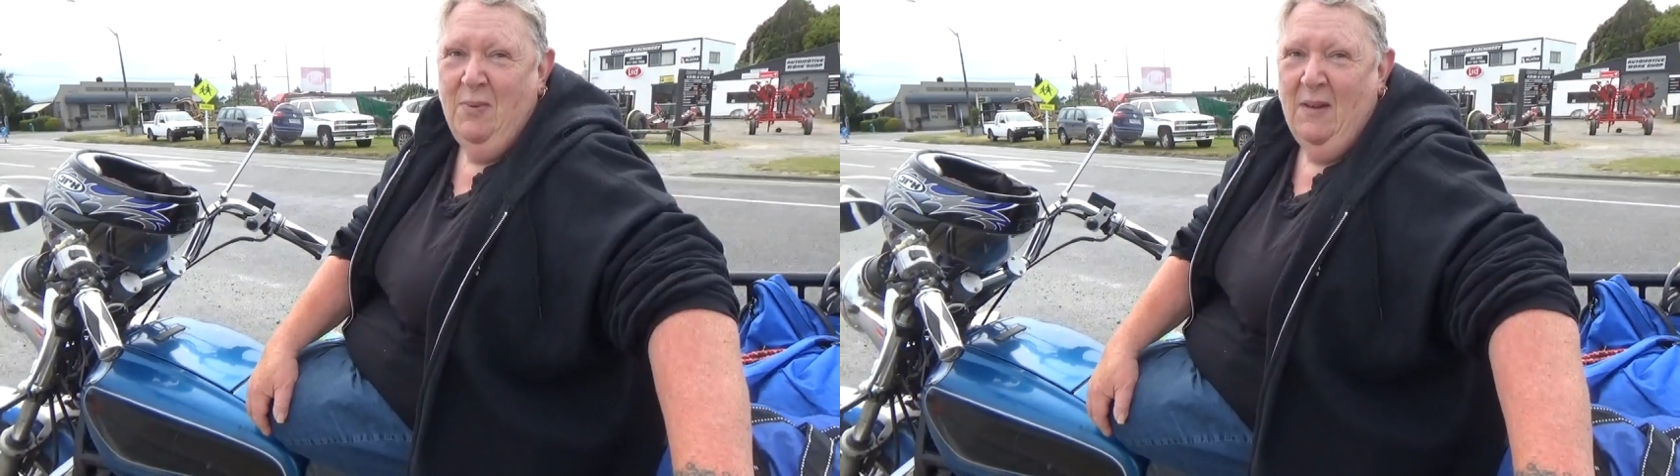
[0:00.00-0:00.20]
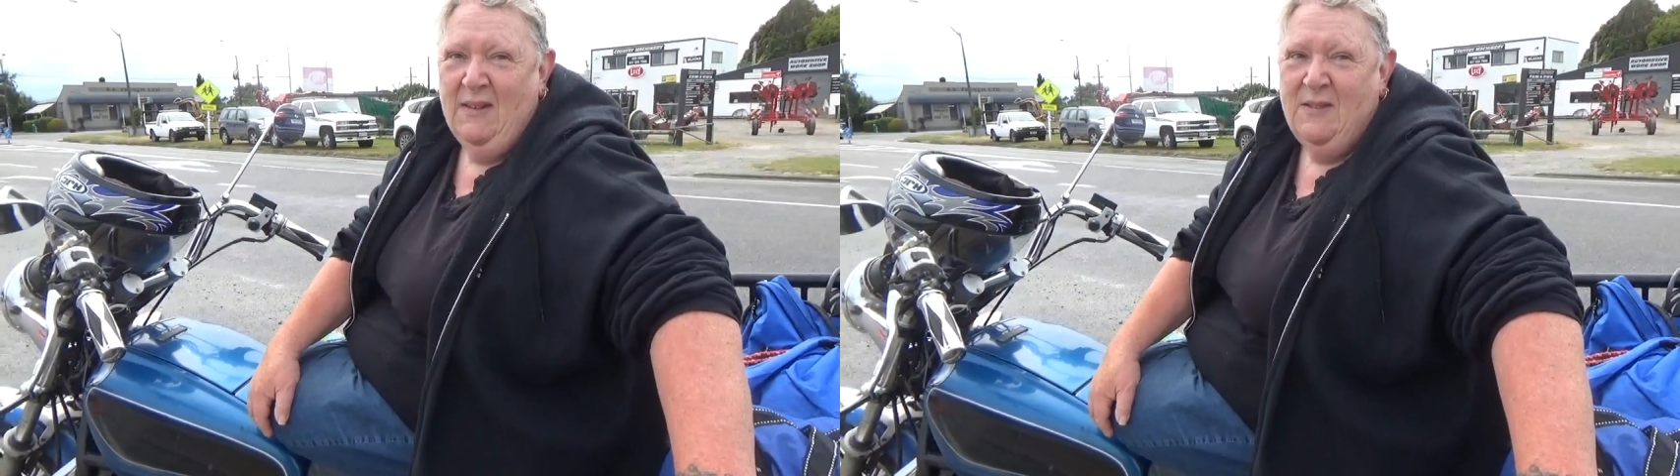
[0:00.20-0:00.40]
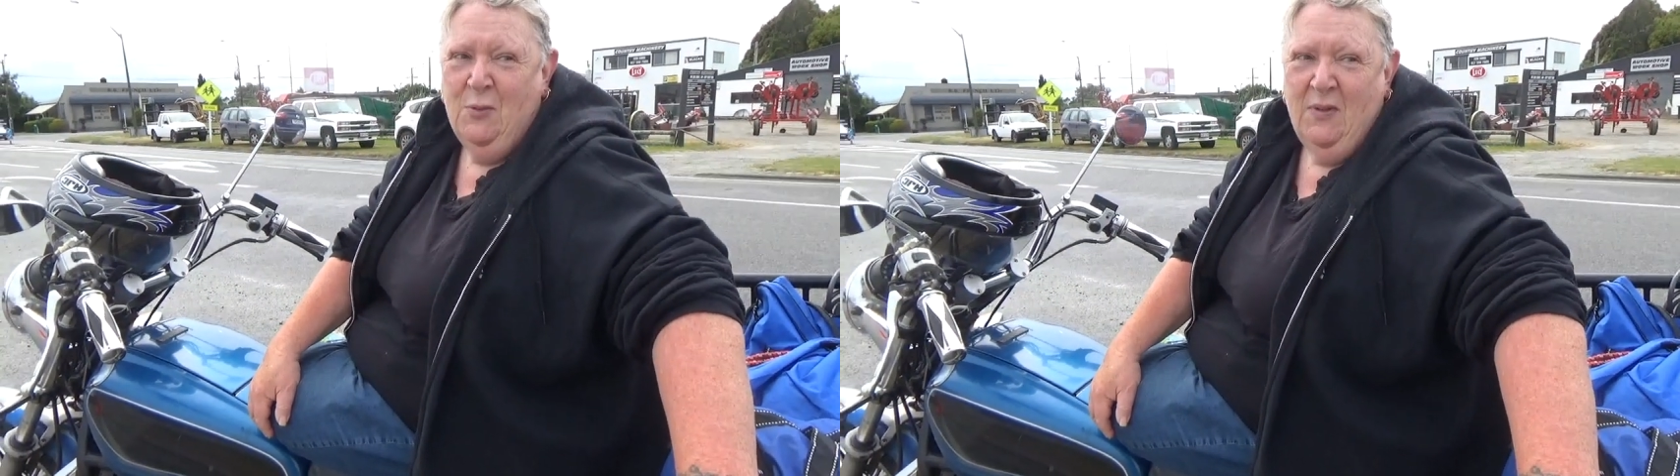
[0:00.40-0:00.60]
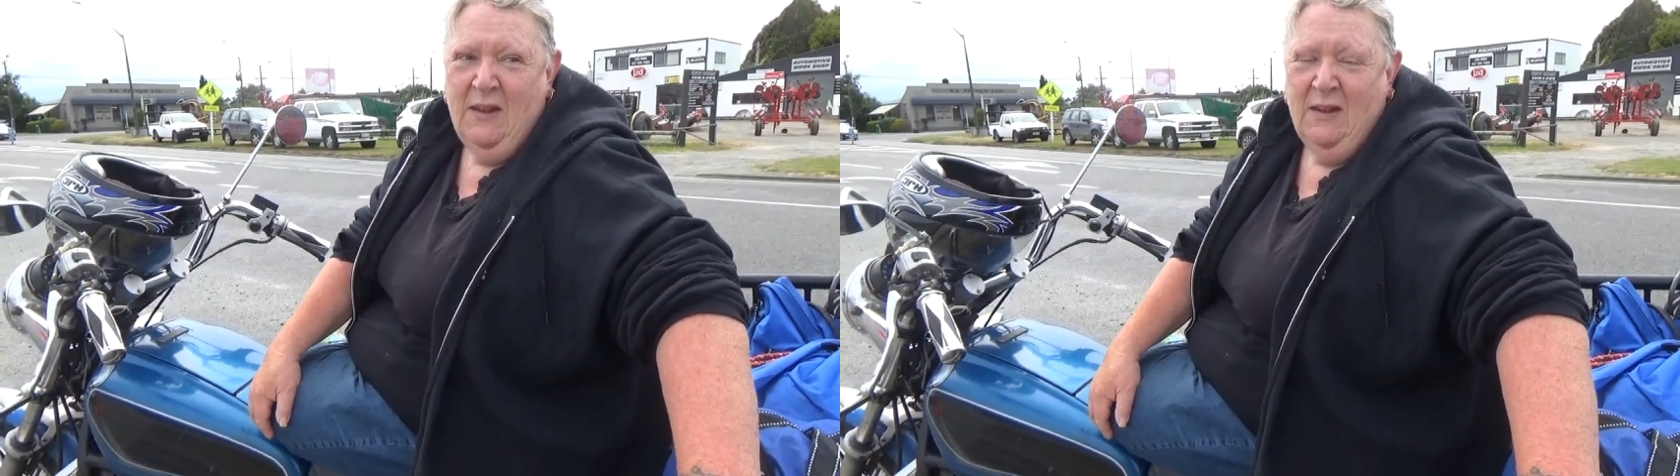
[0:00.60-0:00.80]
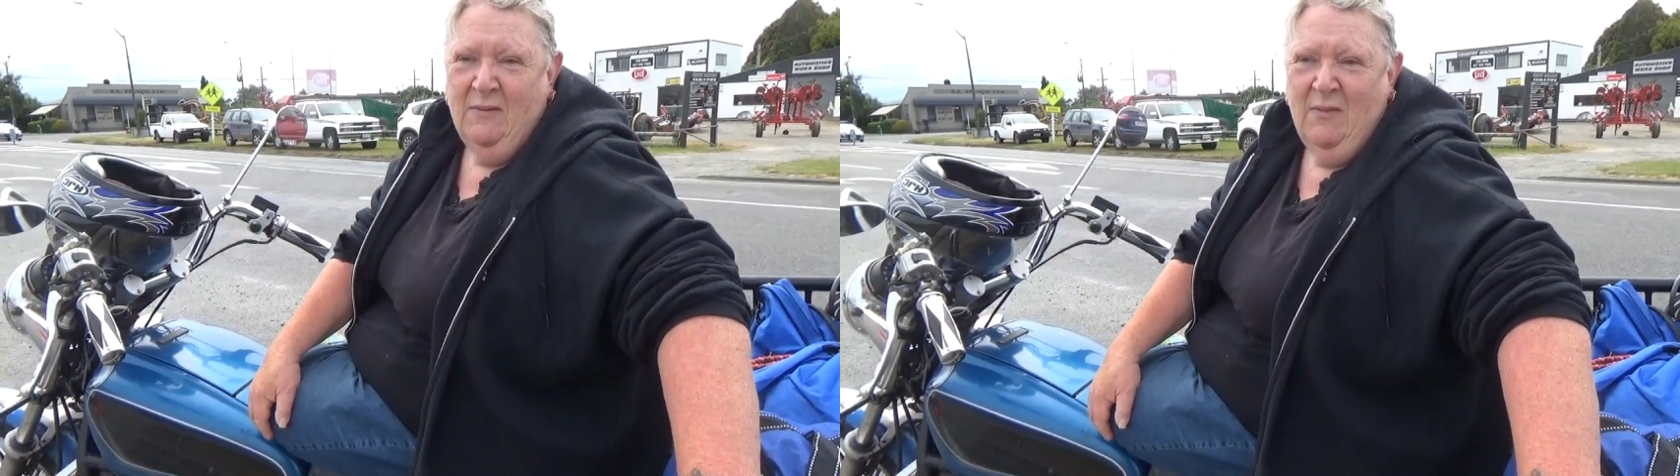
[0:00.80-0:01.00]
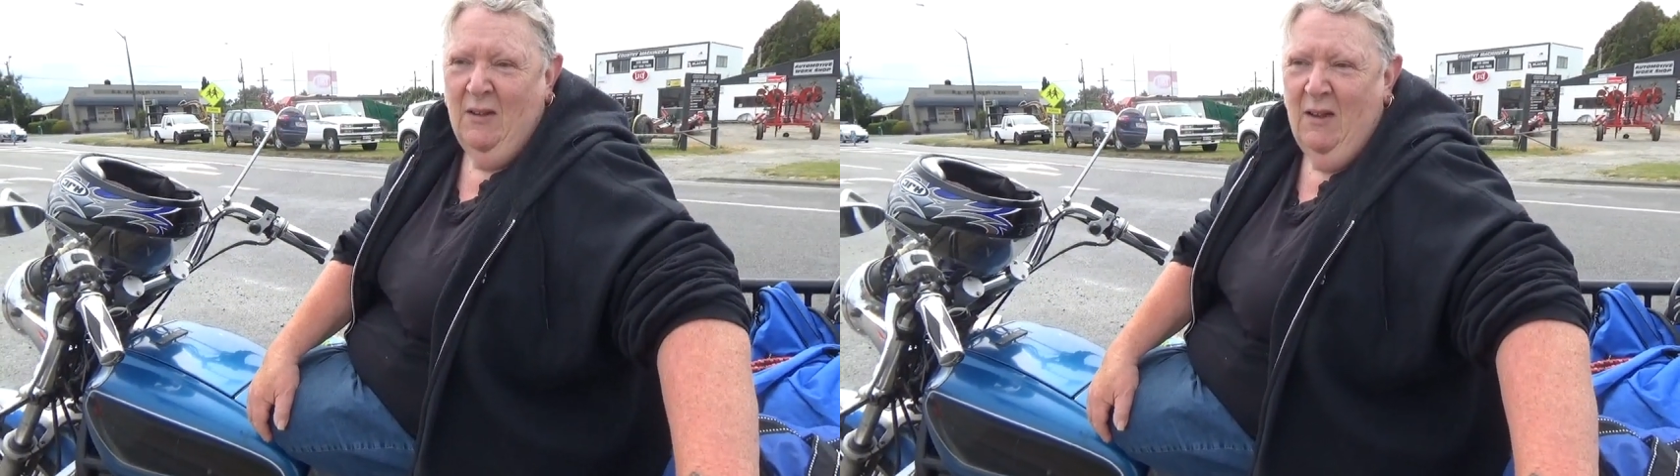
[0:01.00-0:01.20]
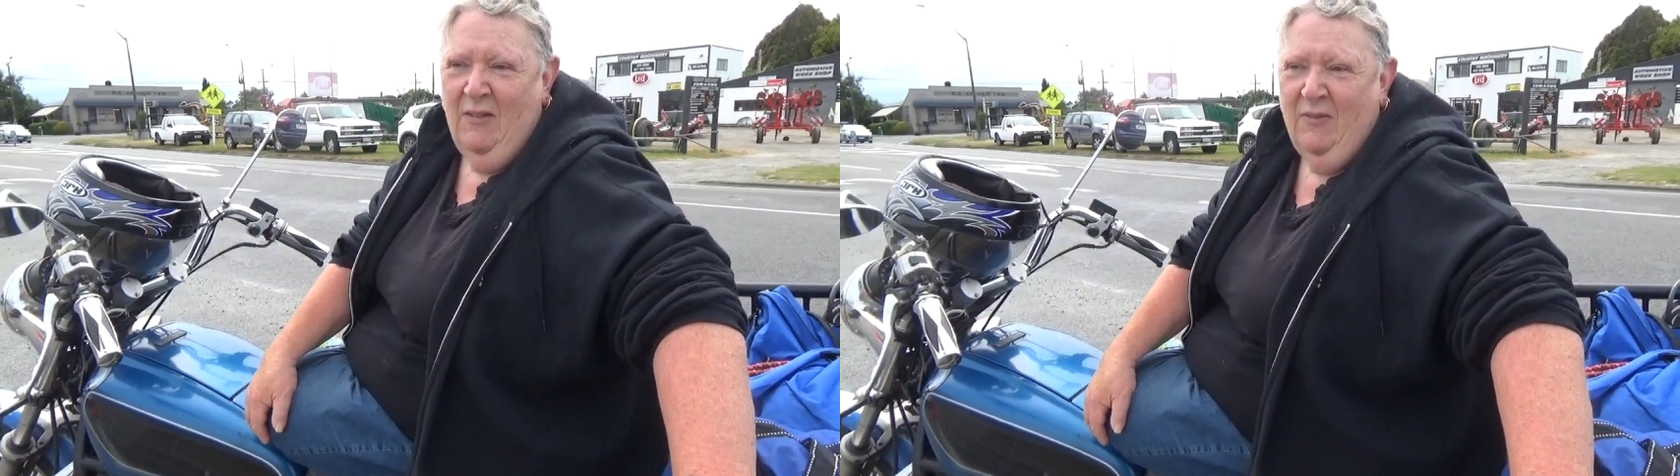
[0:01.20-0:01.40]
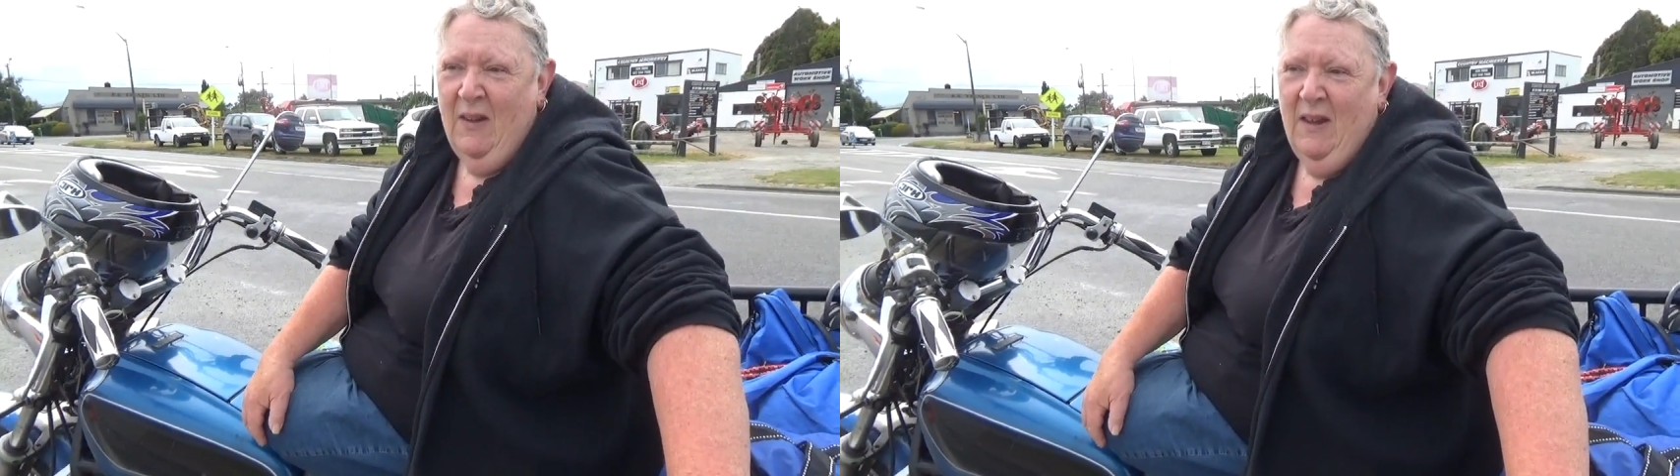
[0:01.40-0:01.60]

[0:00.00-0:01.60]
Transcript: bikes all their life,